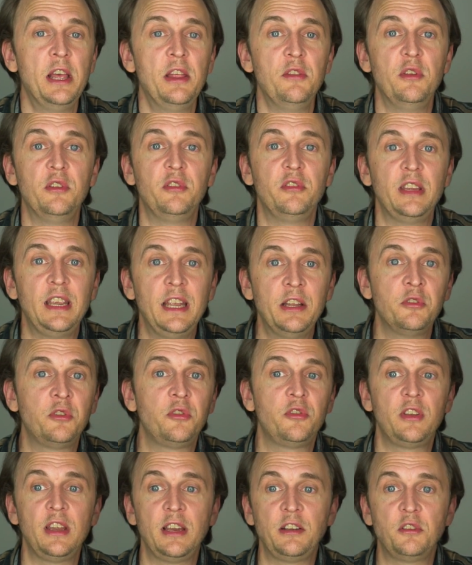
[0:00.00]
this
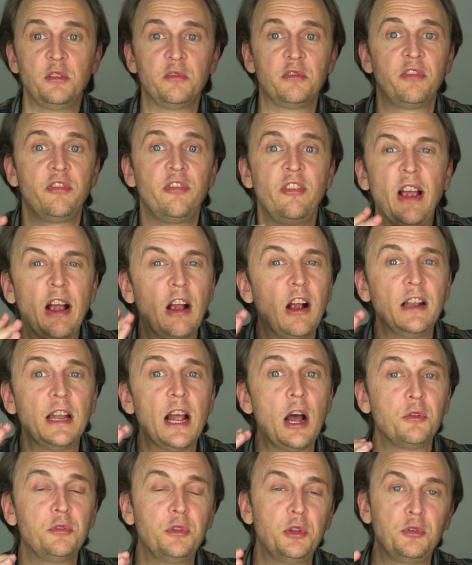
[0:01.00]
instinct to ferret
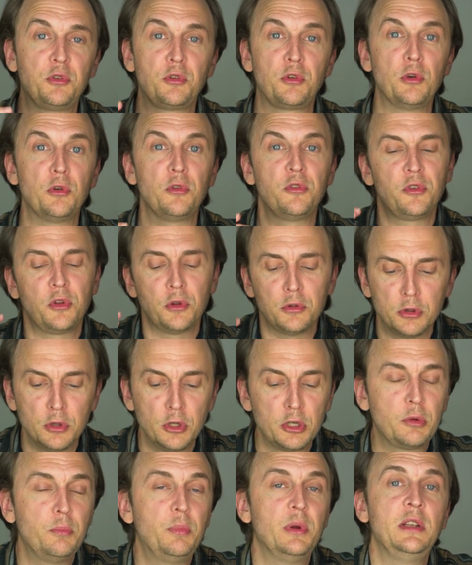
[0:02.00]
out the truth, to
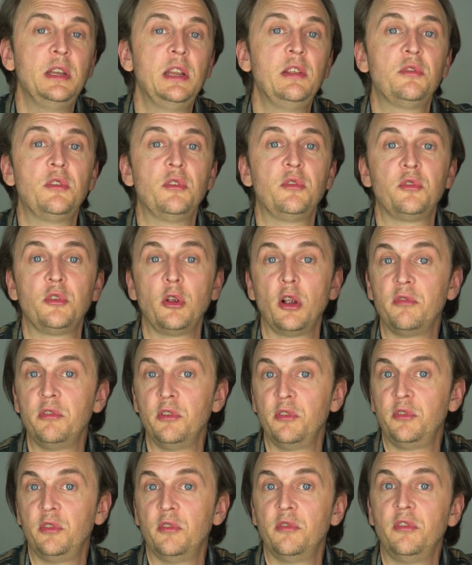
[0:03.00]
look beneath the
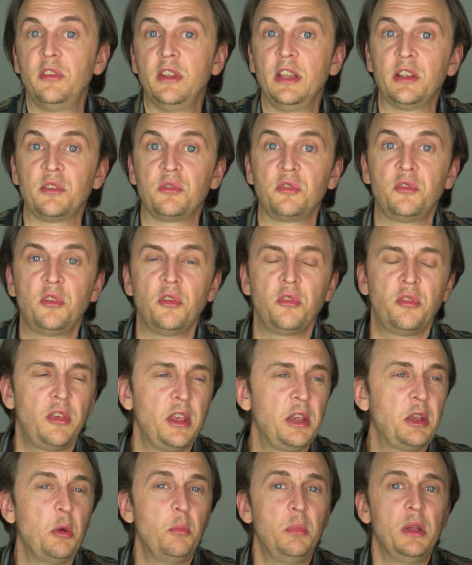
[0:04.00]
surface of things, to
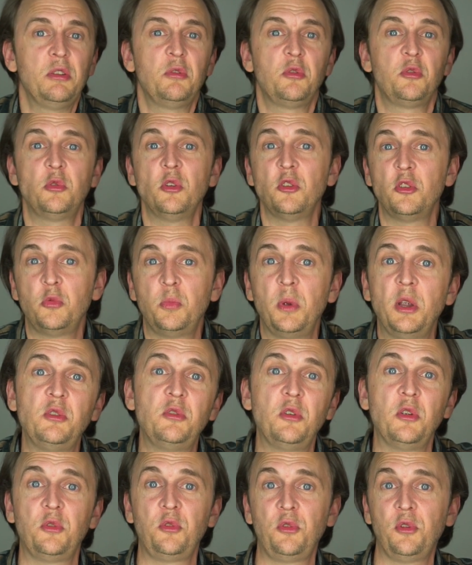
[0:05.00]
think a bit
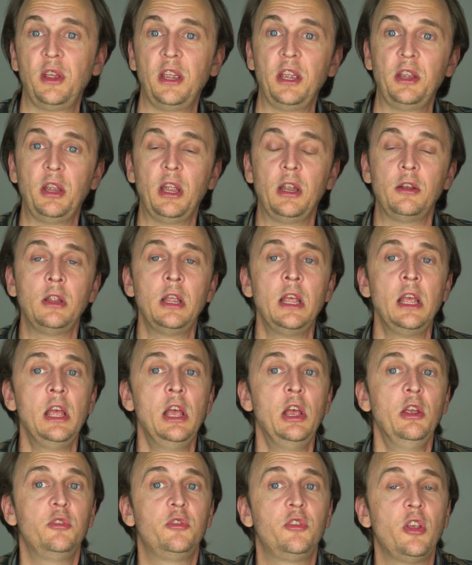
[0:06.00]
suspiciously. And
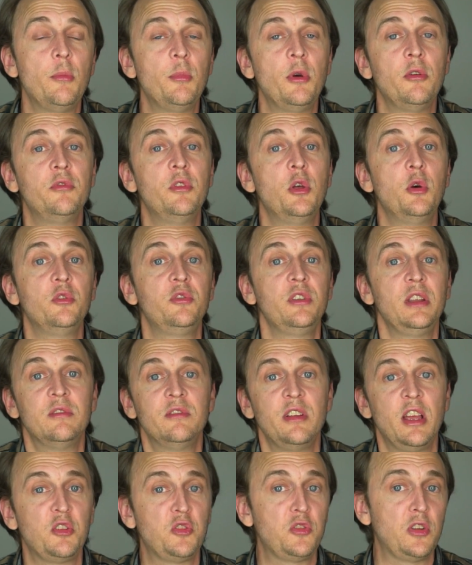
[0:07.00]
some of those
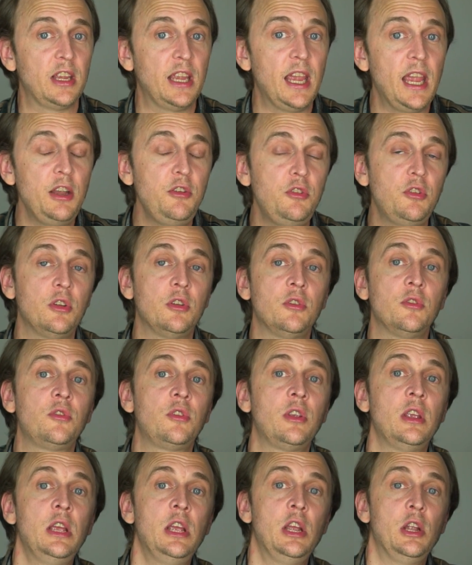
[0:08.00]

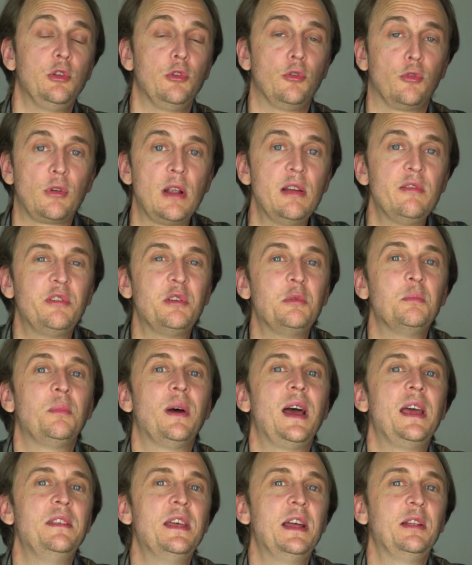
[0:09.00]
investigations, driven
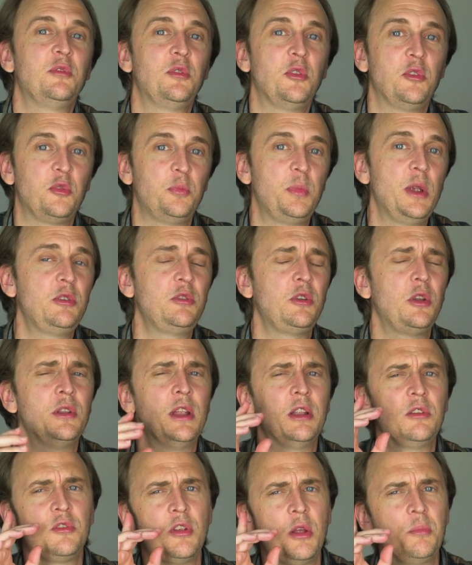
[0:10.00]
by that suspicion
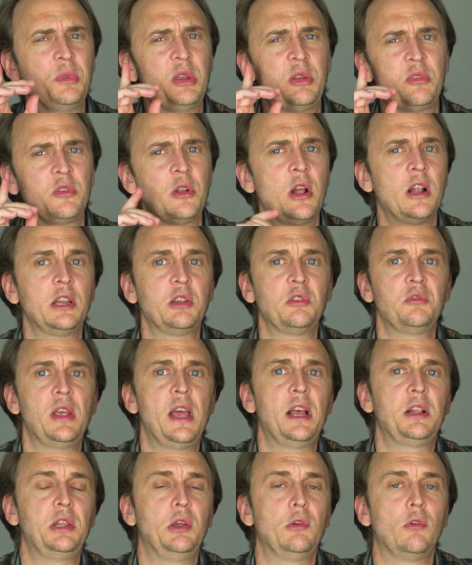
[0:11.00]
that something's not
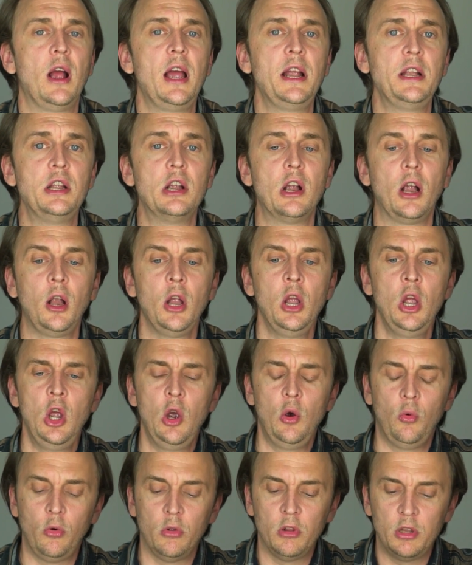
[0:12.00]
exactly right here,
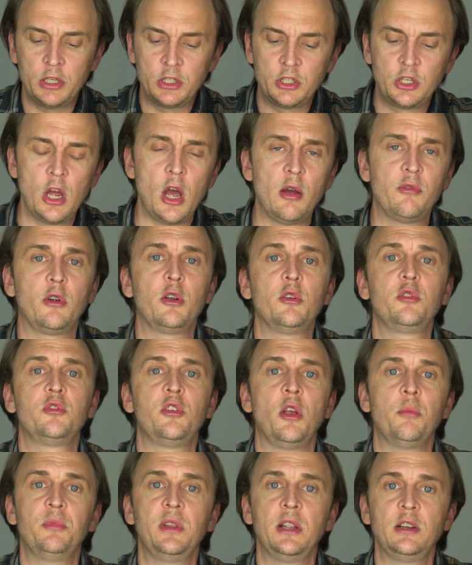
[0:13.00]
will uncover
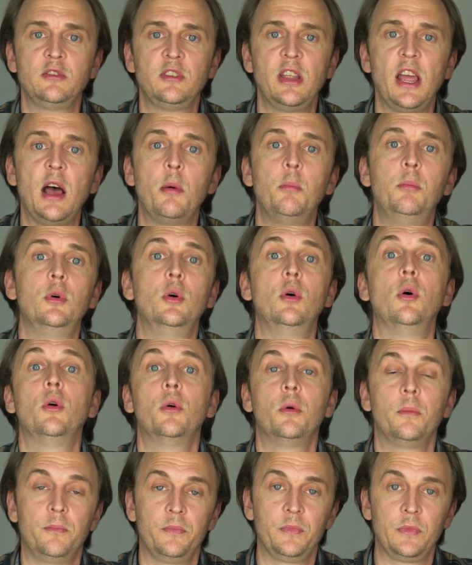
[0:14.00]
something
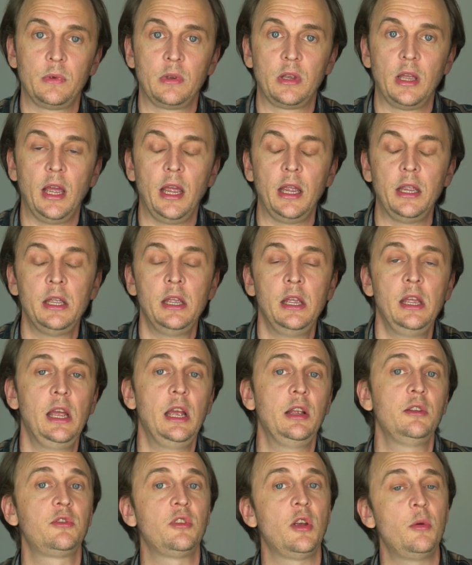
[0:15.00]
taboo. Okay.
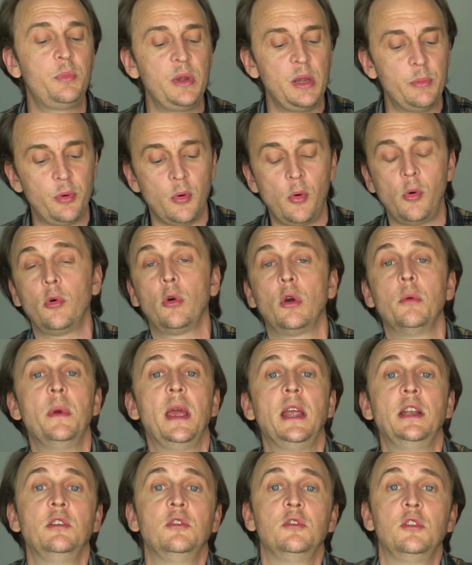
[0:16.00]
And some people will
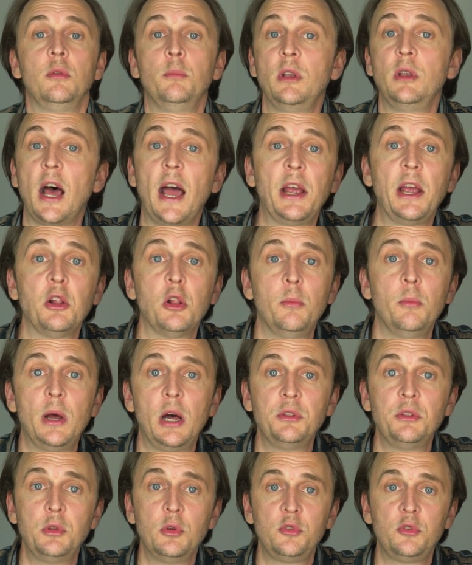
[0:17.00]
remain in denial
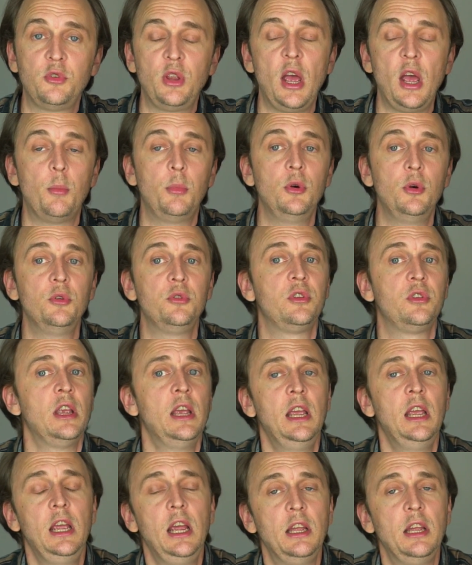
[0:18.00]
about those taboos,
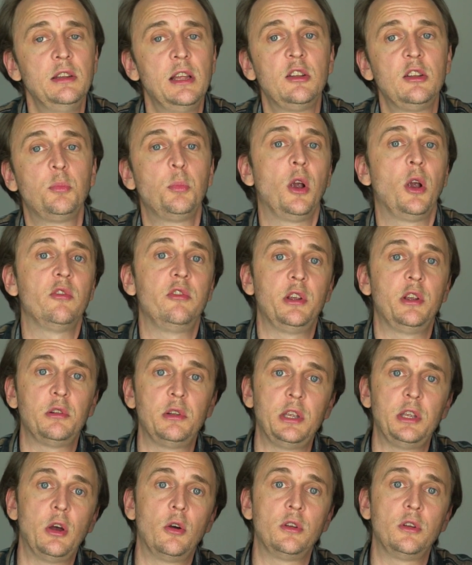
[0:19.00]
and that's
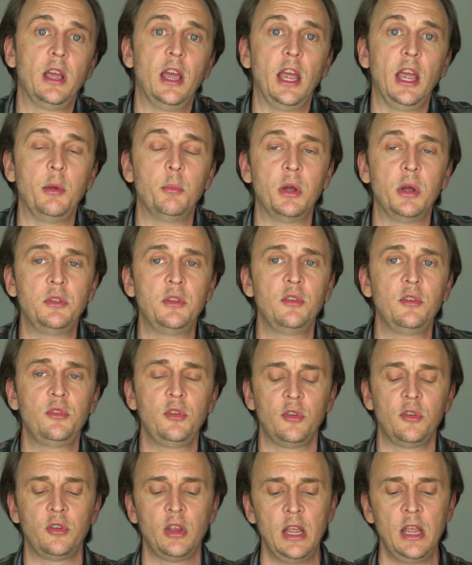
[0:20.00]
perfectly okay. But
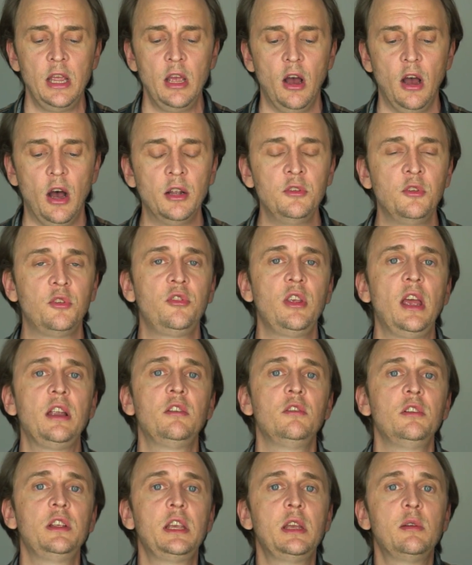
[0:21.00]
this is
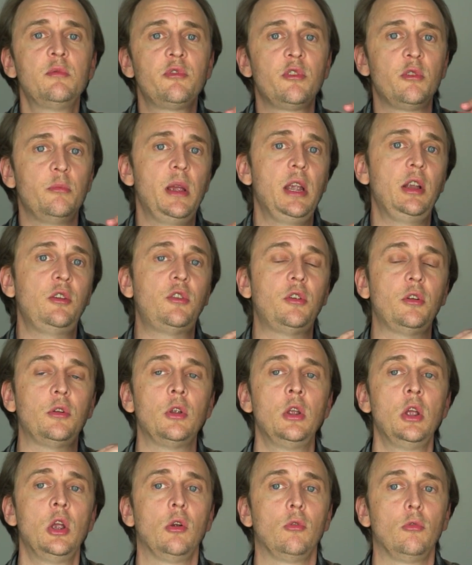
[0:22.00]
unsettling
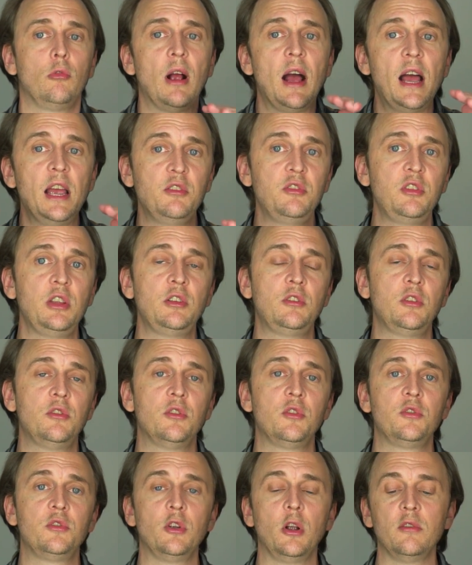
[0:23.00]
information rising to
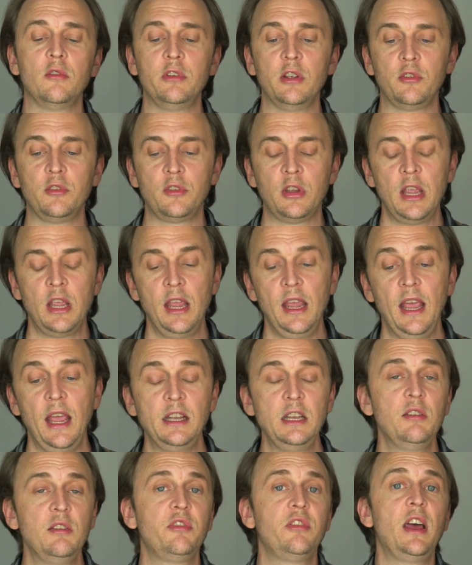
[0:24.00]
the surface.
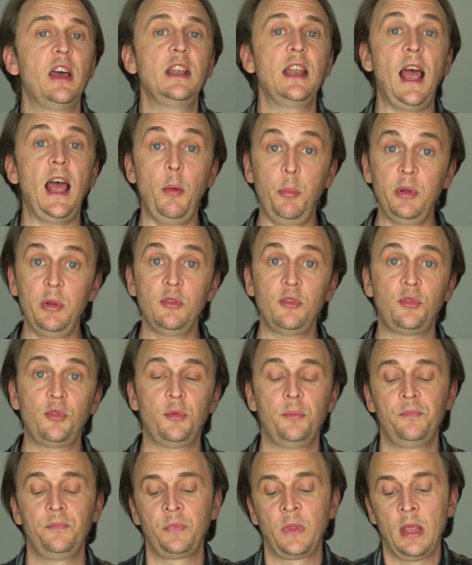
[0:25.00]
And if that
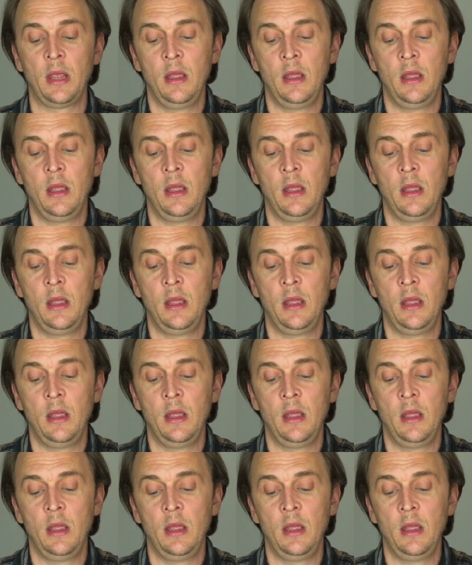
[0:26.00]
happens,